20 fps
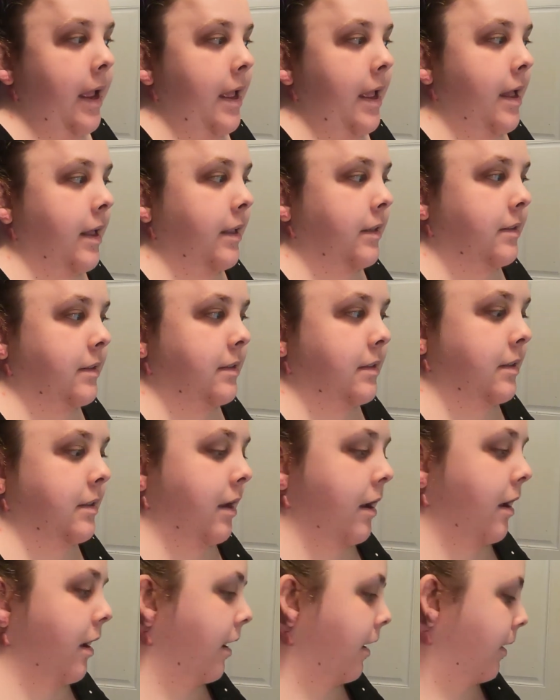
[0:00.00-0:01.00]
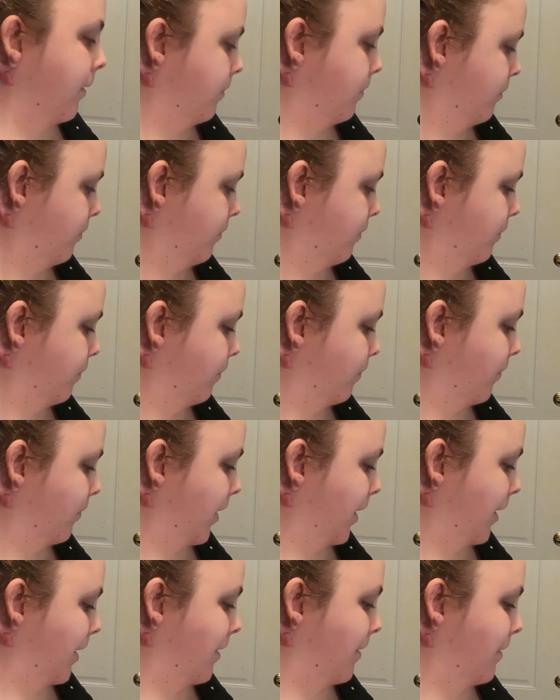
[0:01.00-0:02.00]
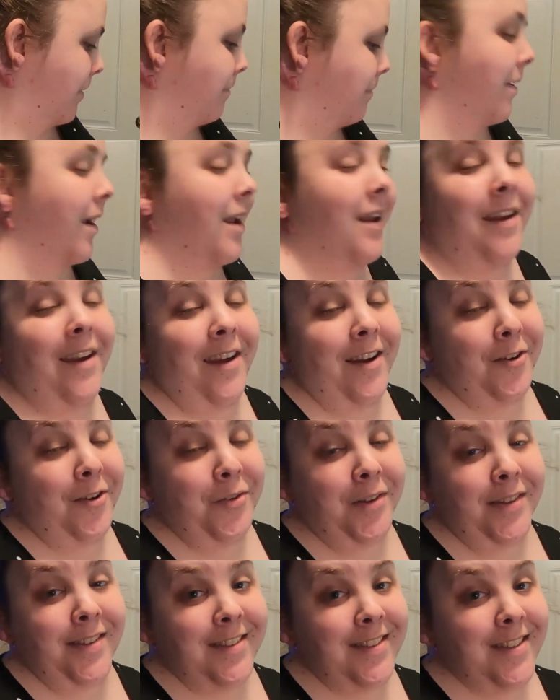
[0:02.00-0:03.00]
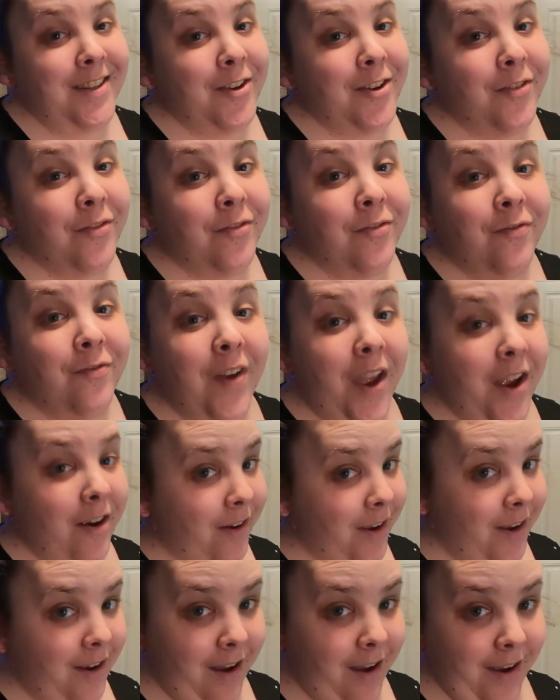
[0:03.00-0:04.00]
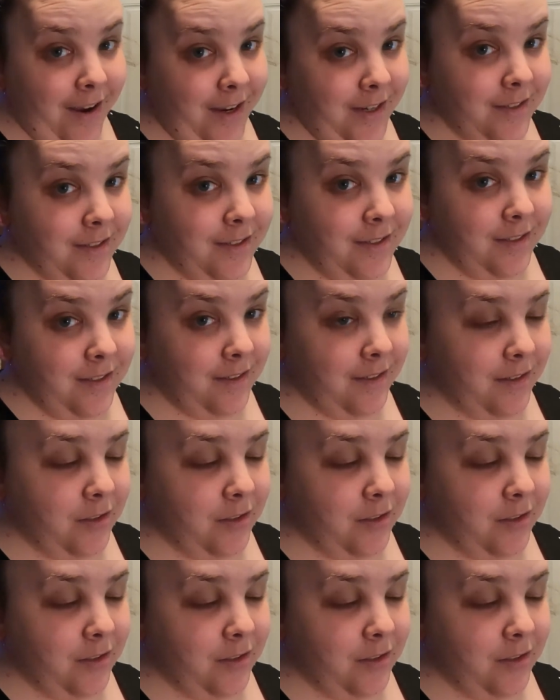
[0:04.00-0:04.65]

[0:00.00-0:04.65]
and um, my aunt was very kind